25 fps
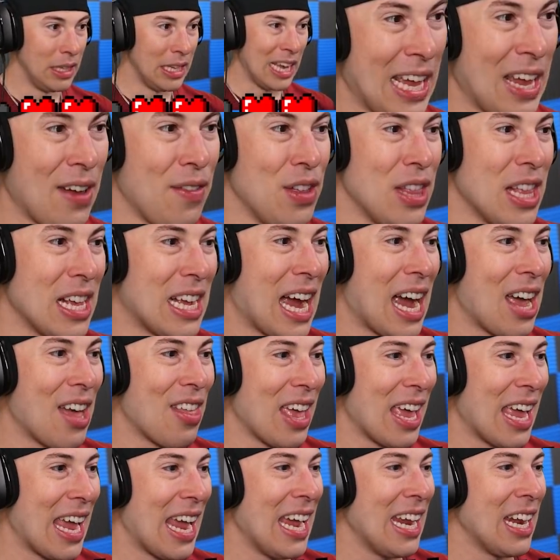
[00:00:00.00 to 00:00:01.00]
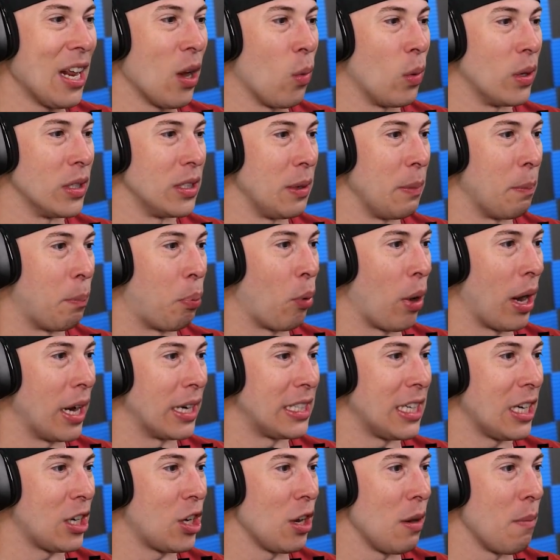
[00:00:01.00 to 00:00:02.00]
Even the guy that hit it was
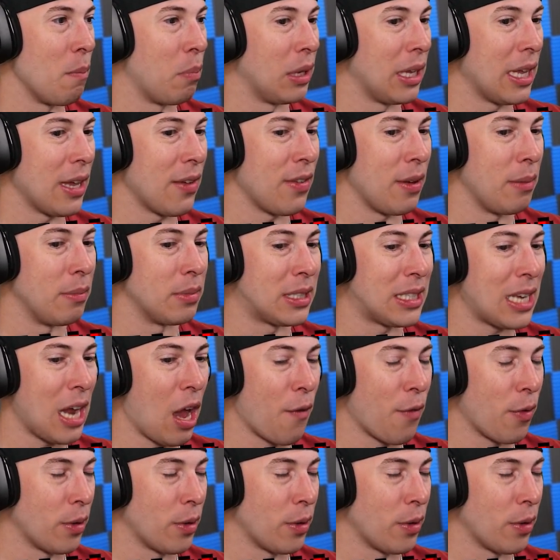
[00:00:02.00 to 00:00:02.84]
impressed. He couldn't believe it himself.